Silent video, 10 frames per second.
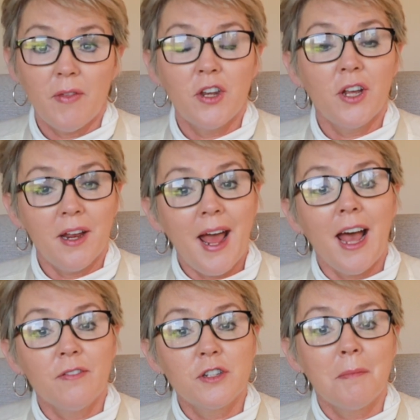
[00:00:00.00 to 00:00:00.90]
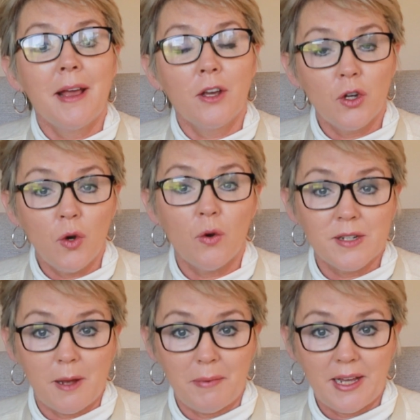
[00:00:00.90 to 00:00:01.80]
then you're going to have to make a
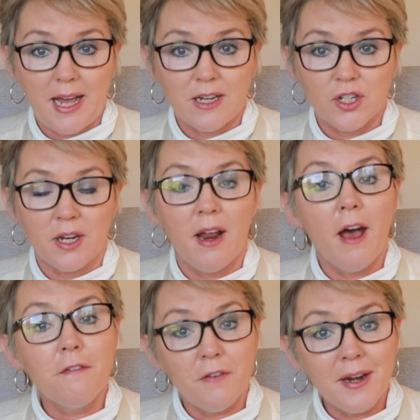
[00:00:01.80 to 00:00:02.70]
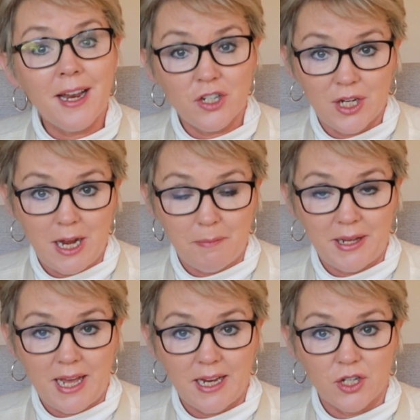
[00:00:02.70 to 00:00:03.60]
court application, a financial
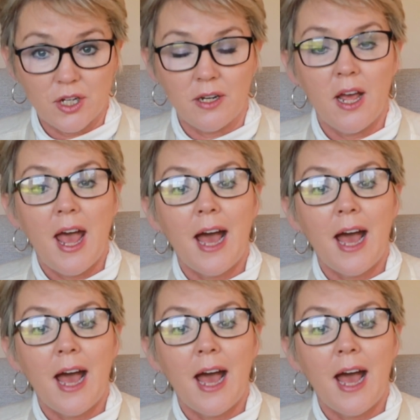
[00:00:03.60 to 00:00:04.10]
application,